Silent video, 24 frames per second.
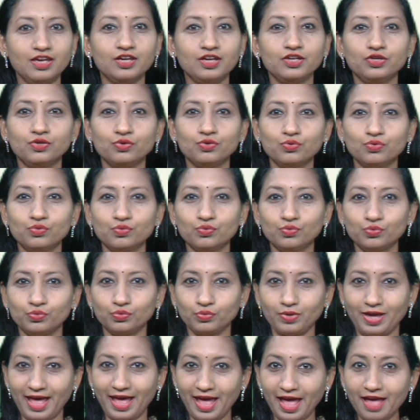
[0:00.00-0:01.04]
you
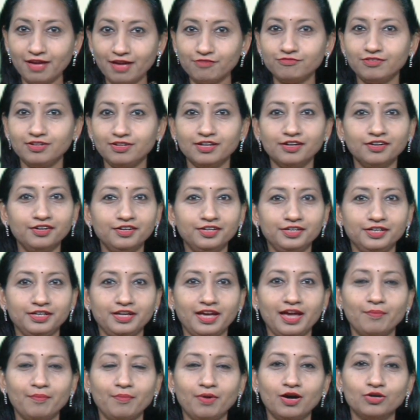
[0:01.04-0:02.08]
have learned
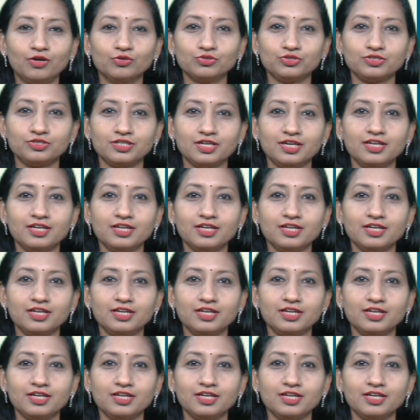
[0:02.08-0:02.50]
about